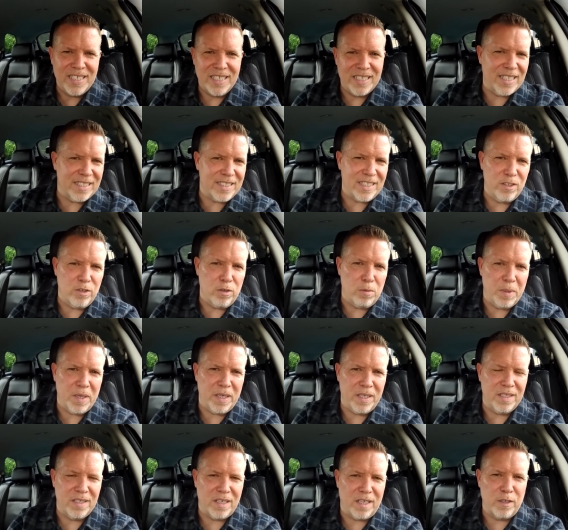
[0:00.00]
click the little
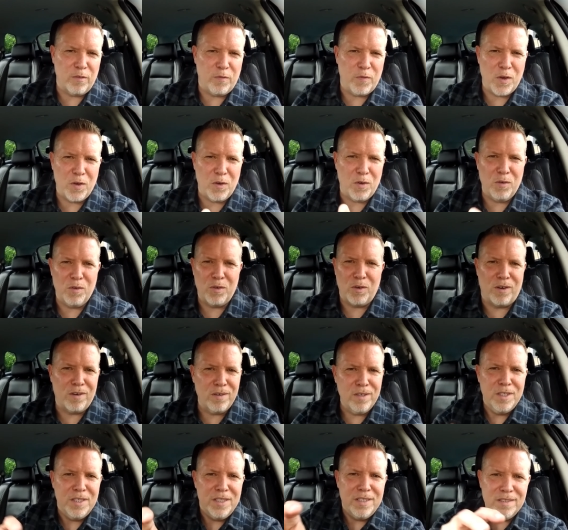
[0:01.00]
button on your phone or
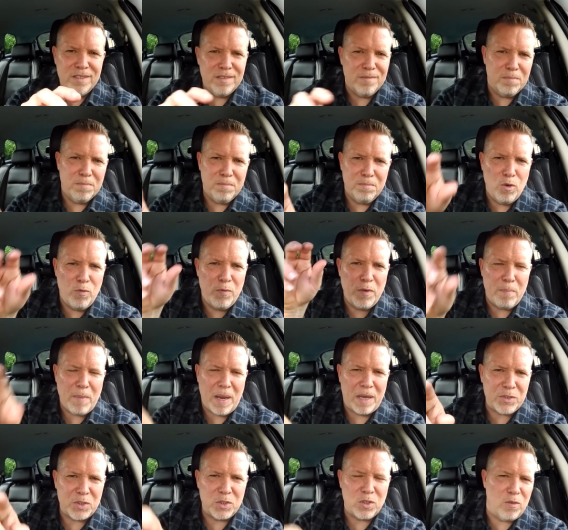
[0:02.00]
move your
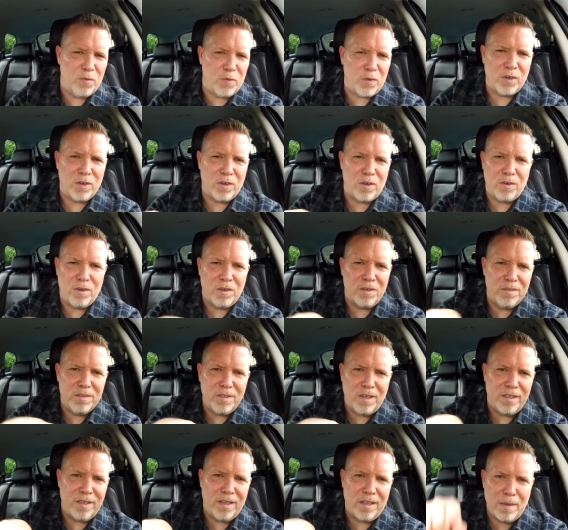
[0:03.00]
mouse over
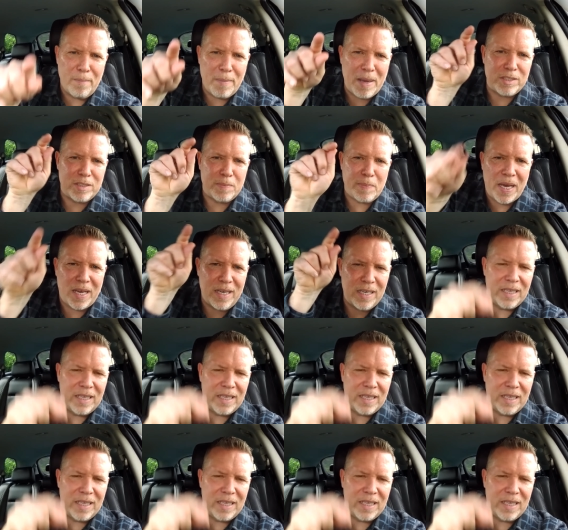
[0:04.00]
or on the mouse pad